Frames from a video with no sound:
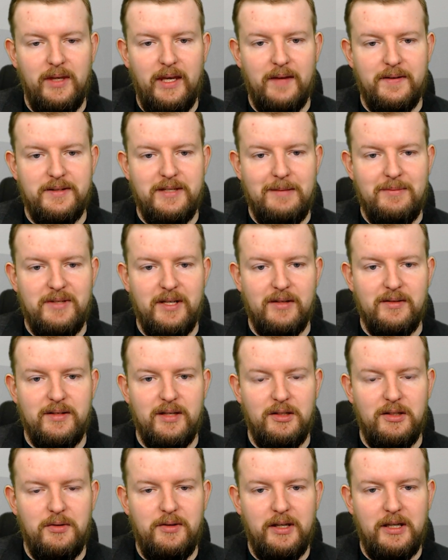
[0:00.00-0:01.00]
Yeah, the Steam sales
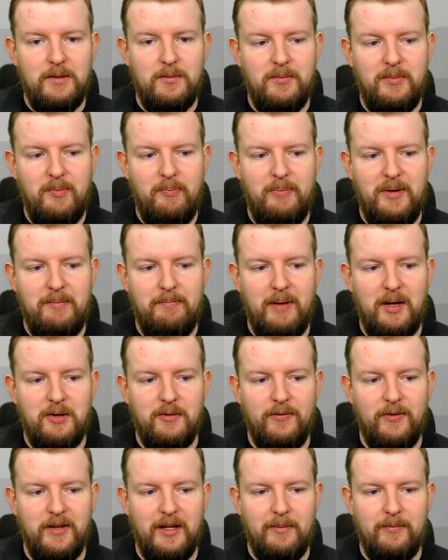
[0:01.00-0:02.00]
thing, you'd think it would be
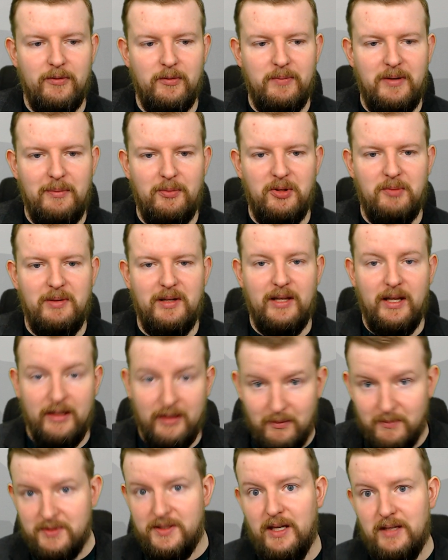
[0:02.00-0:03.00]
better for them for people to be,
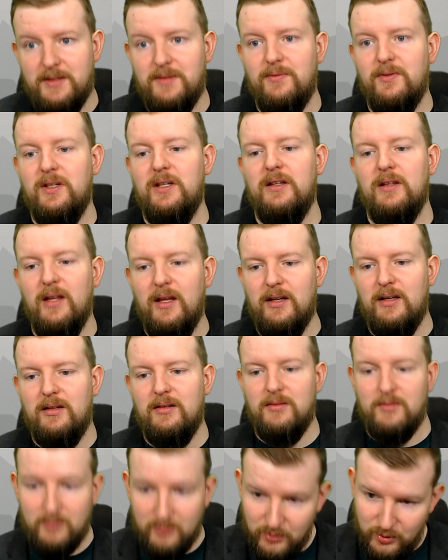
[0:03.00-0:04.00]
like, obsessively, like,
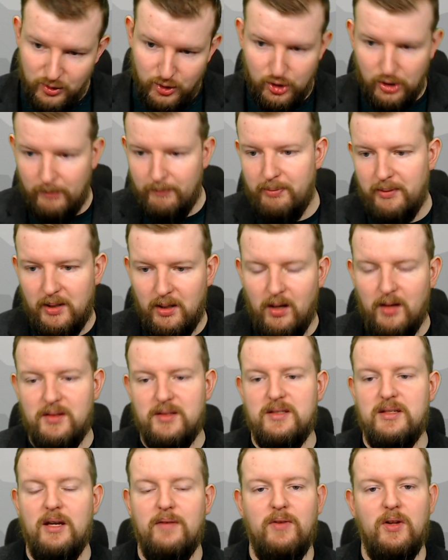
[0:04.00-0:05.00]
jumping
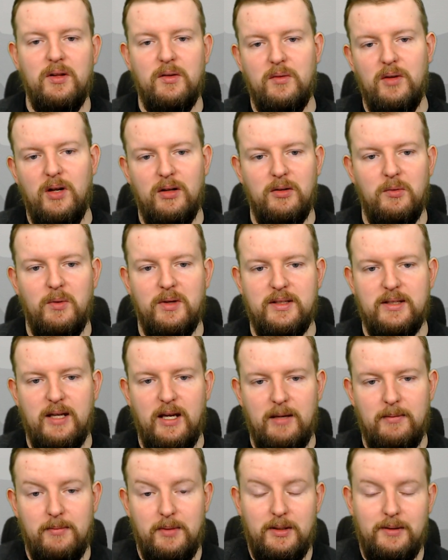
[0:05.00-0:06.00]
on stuff all at one
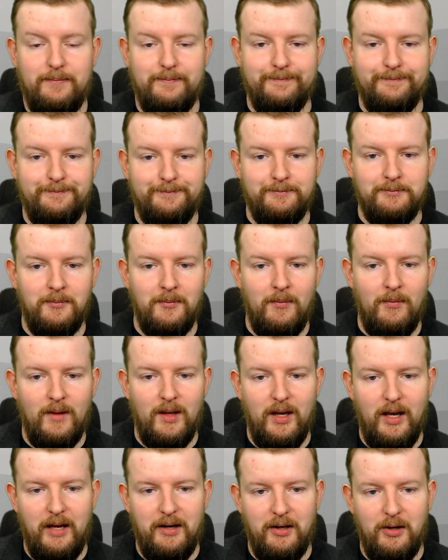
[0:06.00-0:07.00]
time, but
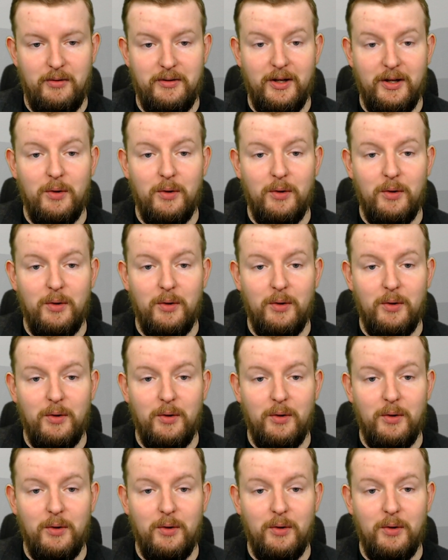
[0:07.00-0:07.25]
I don't know.